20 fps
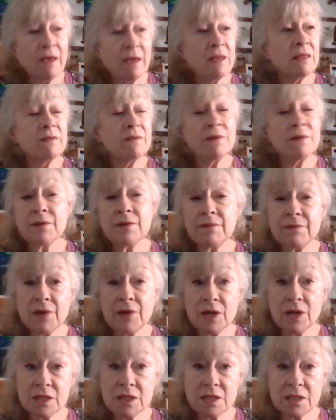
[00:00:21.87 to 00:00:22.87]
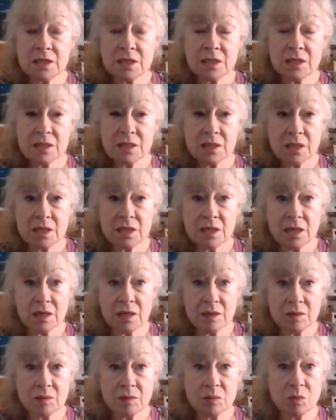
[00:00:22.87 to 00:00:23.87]
The very first
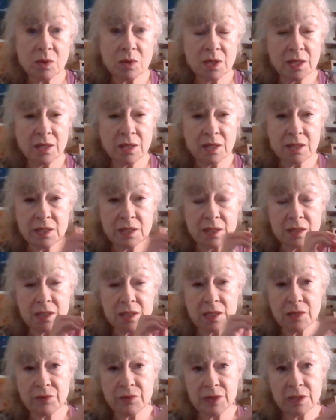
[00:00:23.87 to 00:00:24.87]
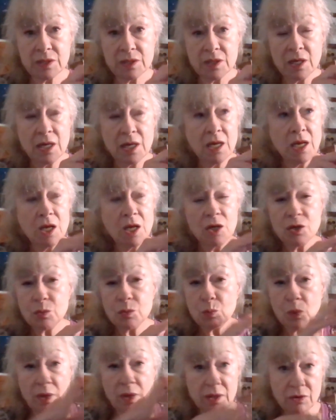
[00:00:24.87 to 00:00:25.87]
one in this little series
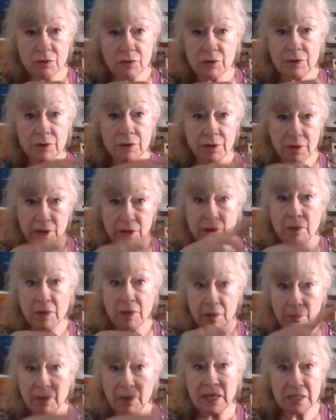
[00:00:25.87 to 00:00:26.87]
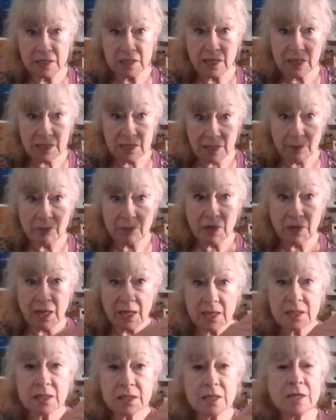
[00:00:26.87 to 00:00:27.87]
went through the basic
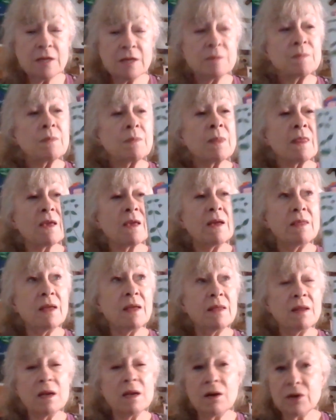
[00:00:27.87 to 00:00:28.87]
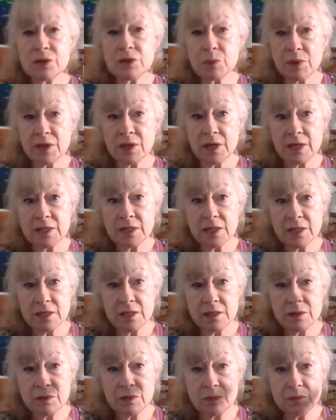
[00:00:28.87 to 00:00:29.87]
template, and then the last one that I
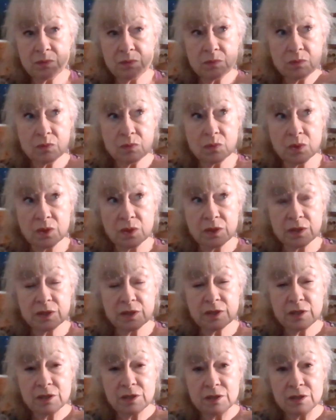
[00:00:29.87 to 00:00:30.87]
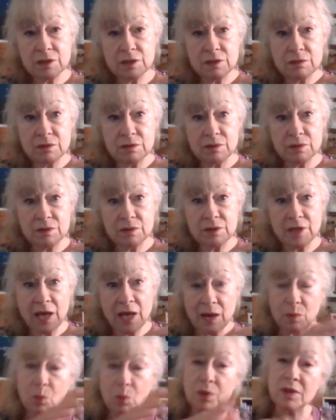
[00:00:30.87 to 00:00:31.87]
did was
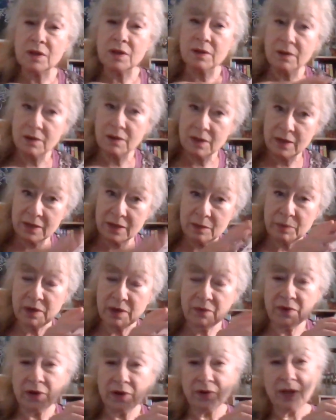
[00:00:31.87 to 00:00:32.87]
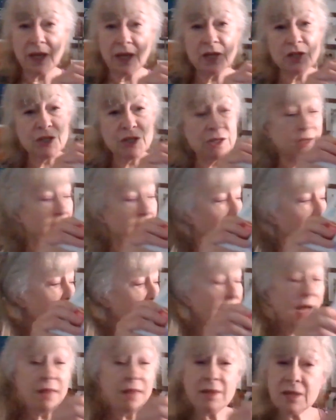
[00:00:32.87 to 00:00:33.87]
that with a little bit of variation,
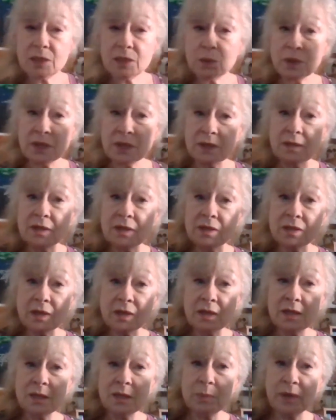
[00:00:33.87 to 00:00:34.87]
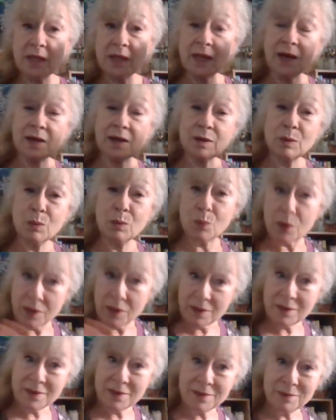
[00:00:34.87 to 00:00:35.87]
and this one is going to be that with
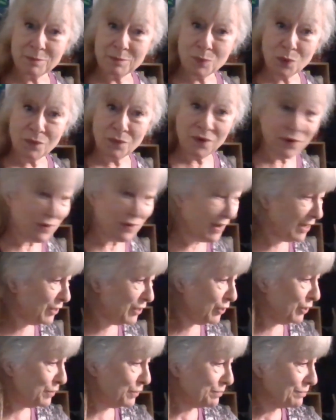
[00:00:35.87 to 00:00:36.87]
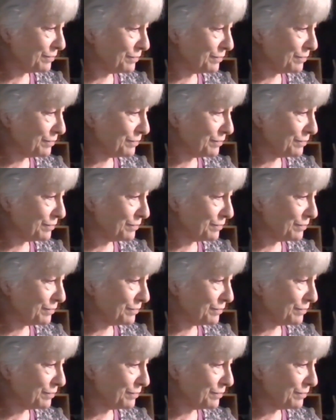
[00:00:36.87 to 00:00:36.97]
more variation.